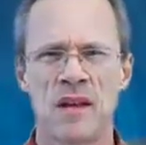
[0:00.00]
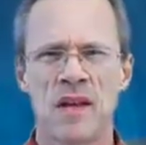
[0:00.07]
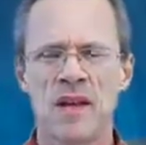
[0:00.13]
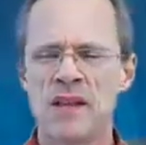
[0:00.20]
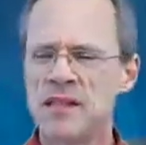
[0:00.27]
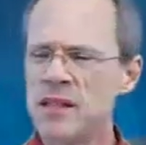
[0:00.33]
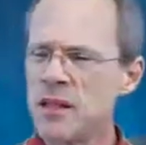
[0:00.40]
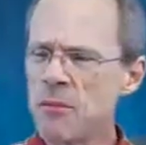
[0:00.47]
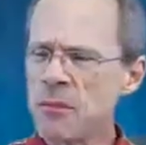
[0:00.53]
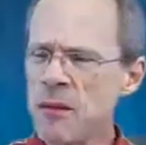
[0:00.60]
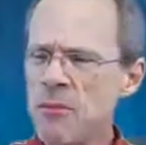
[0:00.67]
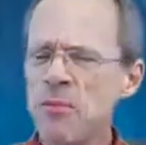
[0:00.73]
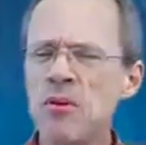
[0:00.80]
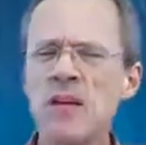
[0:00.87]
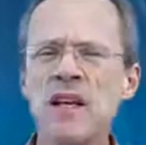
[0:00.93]
You see, the
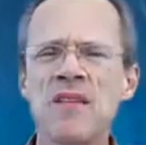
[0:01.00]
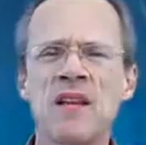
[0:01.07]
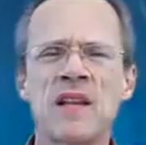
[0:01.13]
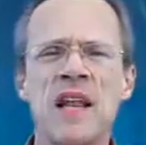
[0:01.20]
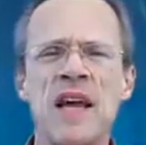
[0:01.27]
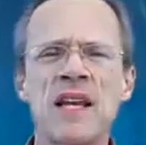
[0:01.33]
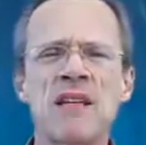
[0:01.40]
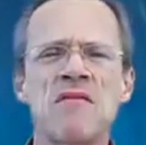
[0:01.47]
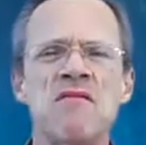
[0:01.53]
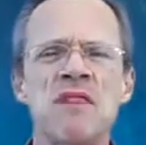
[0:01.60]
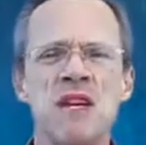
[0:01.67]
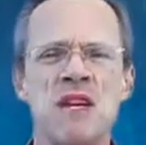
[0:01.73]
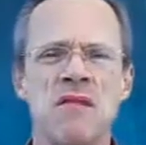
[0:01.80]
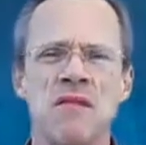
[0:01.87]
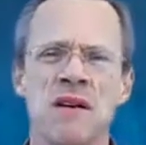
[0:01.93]
people in the land of
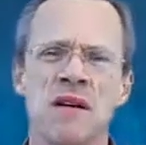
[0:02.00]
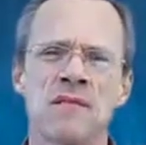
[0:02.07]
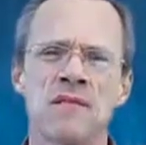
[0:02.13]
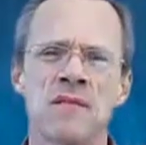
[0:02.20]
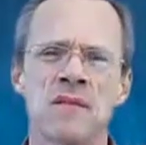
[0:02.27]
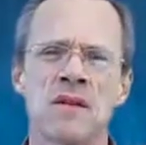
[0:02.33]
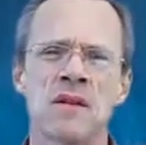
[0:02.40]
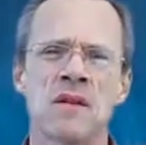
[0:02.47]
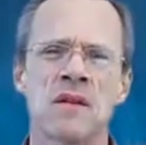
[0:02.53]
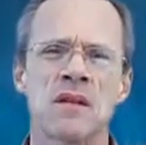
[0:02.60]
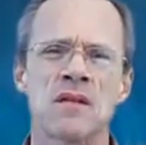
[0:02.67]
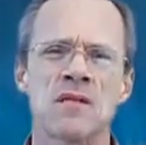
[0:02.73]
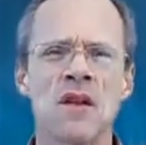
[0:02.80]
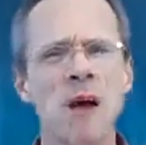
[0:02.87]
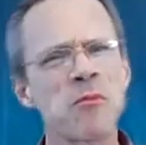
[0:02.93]
Nineveh
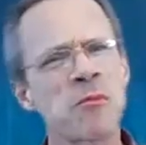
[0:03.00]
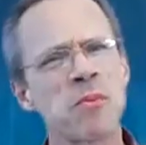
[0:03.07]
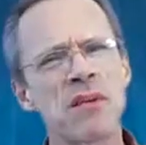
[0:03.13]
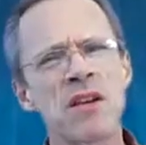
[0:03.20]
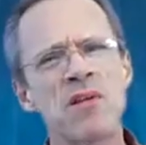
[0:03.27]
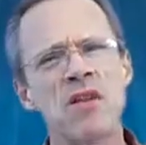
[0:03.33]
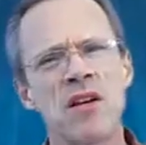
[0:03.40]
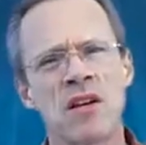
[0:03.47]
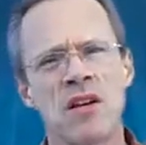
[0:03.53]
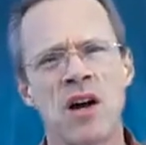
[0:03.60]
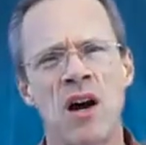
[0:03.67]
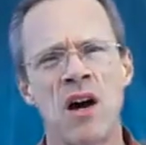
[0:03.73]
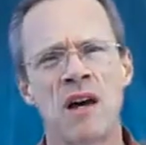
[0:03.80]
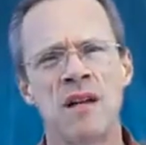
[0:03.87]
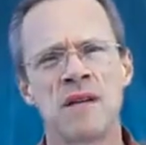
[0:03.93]
stopped believing in
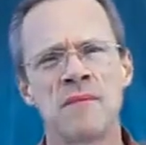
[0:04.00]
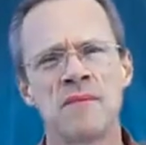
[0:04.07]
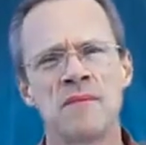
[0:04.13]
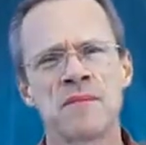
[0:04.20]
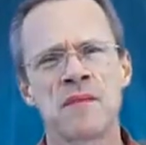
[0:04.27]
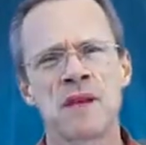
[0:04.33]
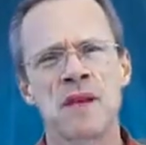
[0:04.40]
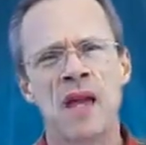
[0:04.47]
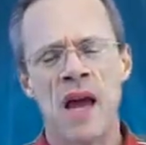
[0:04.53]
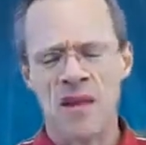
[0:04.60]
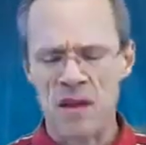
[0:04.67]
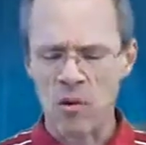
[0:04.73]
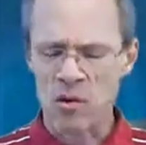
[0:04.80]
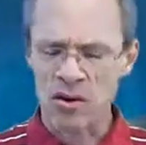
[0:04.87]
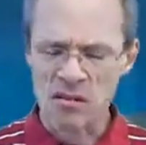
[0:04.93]
God, and
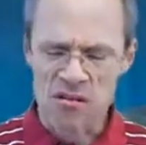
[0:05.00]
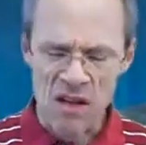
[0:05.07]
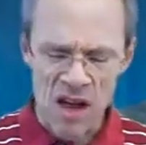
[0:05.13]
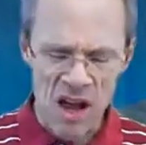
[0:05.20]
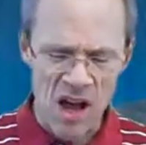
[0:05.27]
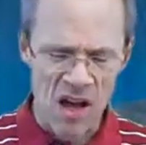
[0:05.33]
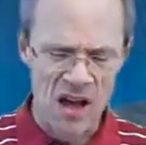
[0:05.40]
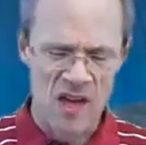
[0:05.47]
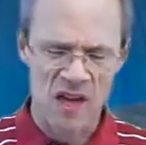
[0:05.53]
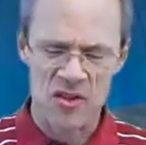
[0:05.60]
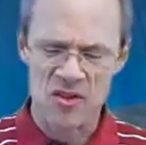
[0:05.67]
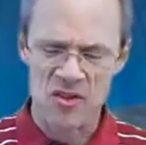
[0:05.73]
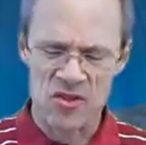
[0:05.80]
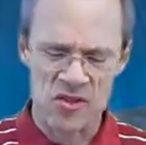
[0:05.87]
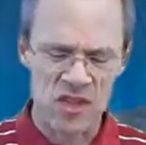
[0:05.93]
they were lying
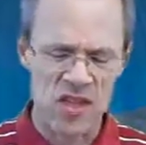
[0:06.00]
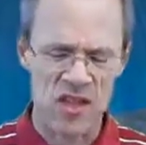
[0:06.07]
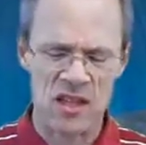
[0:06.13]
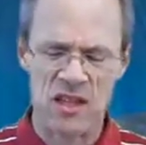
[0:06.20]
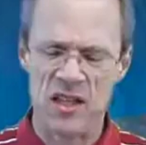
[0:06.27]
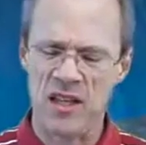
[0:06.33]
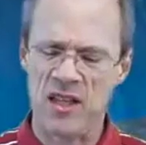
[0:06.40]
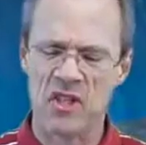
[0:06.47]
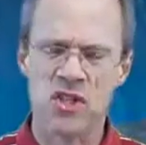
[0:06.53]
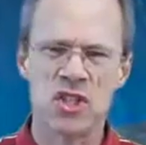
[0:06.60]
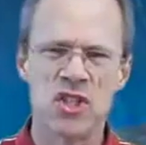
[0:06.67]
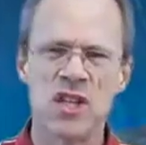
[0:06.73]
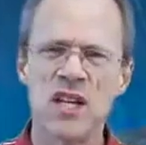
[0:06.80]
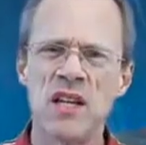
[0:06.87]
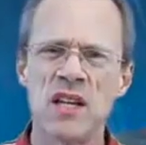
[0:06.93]
and stealing and
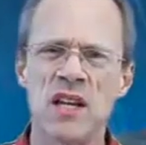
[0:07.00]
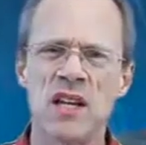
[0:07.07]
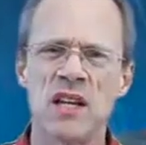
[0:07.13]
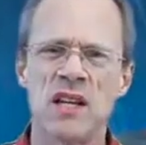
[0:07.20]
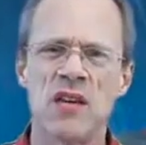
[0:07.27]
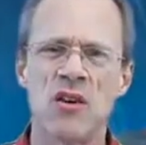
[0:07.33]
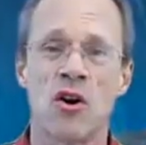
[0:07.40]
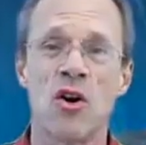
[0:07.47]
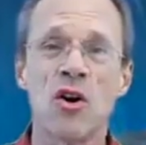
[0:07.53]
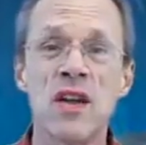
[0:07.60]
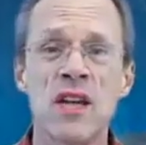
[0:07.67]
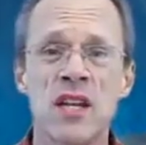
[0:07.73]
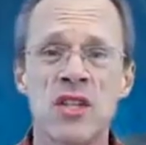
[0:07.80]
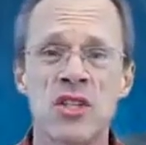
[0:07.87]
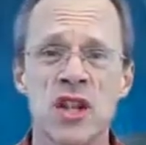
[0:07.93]
cheating and
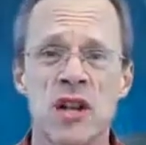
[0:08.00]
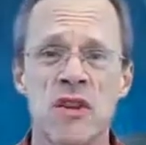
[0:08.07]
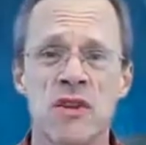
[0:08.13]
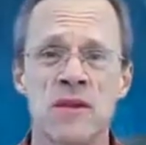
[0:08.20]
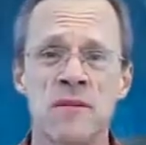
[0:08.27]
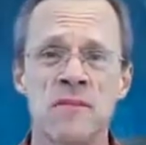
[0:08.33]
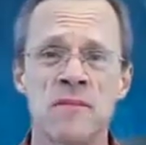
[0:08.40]
hurting each other.